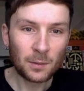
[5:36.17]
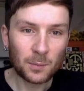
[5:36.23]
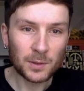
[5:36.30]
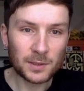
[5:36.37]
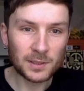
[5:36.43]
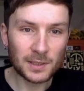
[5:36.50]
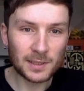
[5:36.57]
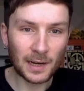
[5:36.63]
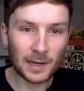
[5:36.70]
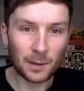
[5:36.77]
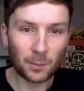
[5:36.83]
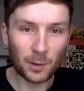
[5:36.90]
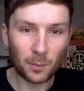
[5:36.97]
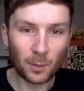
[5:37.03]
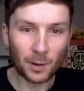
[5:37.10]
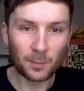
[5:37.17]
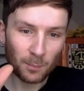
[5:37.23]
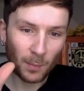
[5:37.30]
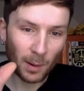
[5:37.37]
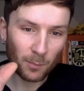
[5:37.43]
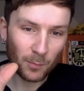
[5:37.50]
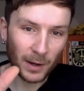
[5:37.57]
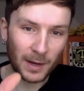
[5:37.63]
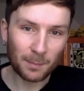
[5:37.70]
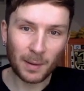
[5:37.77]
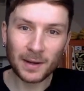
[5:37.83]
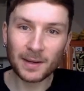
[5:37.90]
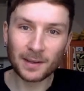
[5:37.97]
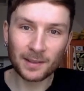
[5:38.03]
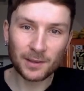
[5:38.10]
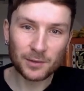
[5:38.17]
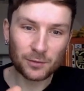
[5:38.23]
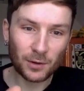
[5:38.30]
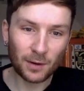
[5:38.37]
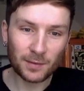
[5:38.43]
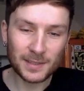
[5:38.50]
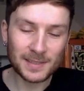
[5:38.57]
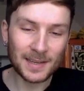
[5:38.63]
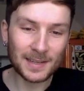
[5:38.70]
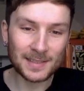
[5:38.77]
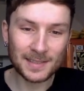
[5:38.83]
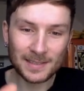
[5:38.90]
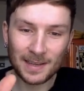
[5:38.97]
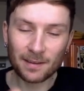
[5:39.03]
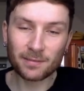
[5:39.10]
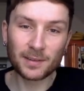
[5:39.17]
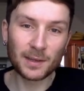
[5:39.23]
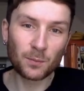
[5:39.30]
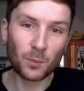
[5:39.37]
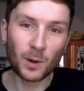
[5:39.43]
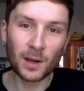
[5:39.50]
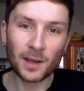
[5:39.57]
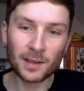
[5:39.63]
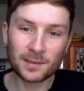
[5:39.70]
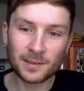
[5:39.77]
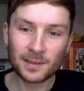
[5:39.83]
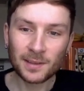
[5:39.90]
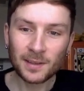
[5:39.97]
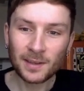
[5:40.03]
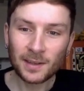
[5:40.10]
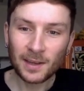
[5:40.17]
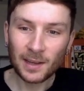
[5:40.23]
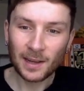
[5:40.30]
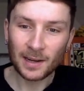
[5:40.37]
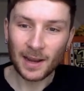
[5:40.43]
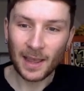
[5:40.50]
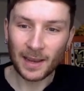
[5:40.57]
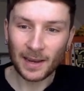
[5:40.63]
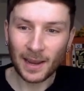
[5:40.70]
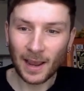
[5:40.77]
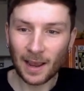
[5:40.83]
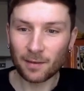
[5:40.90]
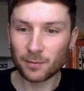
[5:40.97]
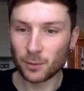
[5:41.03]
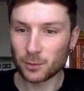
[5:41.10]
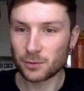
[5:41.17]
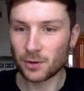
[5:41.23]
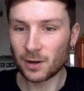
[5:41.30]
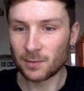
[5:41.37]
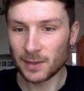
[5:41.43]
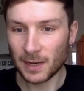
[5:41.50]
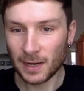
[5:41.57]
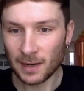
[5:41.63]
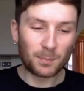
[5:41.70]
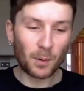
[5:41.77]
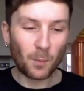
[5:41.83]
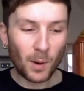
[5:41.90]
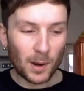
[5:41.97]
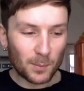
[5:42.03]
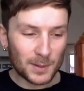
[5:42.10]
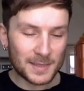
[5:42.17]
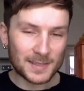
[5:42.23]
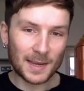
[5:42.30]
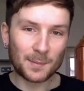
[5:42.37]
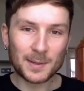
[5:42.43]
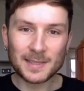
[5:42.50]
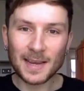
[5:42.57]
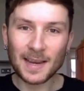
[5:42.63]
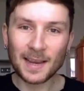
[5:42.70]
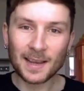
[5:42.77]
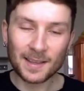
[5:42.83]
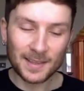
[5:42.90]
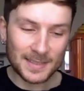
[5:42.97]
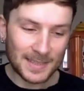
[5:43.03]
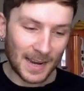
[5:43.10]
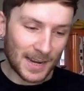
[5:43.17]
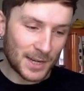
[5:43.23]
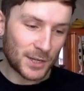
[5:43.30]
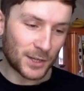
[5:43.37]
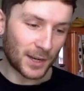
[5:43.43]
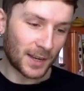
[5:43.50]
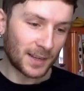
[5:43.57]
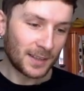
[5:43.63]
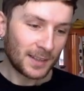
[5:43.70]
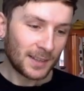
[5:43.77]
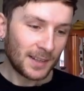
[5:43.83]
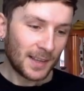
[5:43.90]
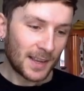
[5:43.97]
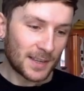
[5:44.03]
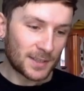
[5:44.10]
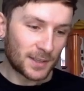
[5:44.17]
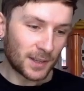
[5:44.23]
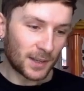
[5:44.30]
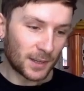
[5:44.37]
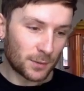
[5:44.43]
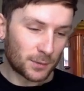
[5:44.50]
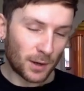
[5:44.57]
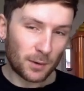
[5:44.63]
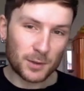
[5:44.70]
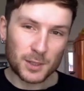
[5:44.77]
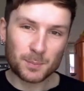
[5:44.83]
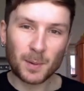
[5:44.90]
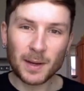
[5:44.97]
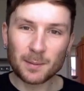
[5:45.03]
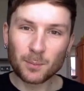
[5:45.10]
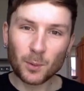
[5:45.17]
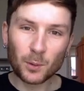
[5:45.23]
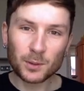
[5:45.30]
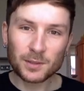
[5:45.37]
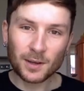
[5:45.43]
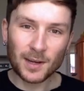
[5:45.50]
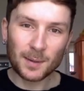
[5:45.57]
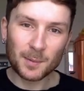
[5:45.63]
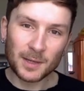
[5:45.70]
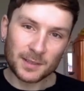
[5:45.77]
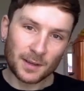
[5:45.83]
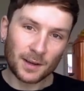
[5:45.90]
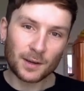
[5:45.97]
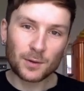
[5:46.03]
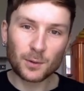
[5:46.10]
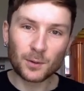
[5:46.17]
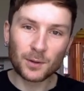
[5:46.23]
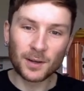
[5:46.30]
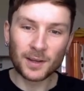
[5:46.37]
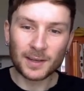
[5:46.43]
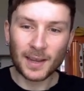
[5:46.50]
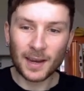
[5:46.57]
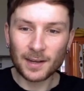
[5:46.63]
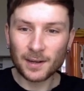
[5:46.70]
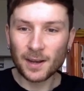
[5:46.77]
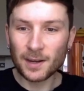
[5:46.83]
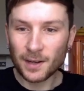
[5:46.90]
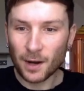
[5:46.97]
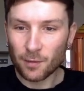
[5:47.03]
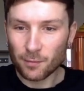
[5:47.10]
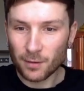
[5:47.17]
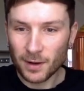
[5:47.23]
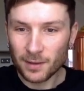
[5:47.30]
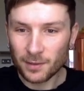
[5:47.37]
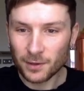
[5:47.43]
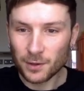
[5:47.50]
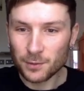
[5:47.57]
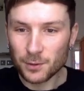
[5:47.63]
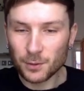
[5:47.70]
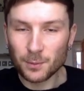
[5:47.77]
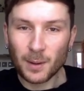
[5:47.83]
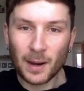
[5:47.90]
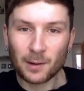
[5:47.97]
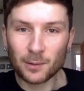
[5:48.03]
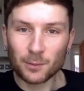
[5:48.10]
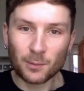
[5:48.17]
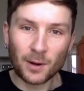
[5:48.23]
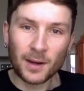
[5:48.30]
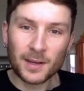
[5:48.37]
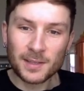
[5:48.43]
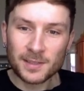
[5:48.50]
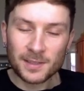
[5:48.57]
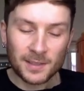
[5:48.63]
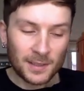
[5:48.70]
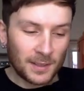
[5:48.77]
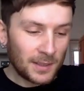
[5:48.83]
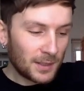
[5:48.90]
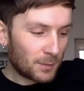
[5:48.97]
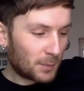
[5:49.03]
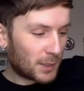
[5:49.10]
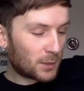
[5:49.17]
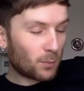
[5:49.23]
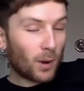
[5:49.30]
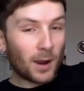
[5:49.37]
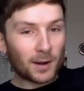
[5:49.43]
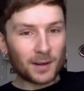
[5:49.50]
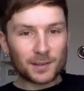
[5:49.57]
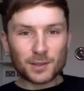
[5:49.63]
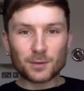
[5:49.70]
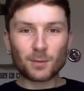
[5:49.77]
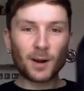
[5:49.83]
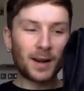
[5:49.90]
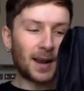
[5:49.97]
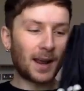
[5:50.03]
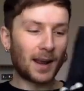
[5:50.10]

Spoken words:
which is exactly what you want. I'm recommending that Strava-ticks is definitely worth letting it have your Strava data. But what I would say with data, the danger is that you don't spend more time in a dark corner getting nerdy over it than you do out on rides, which is what I'm going to do right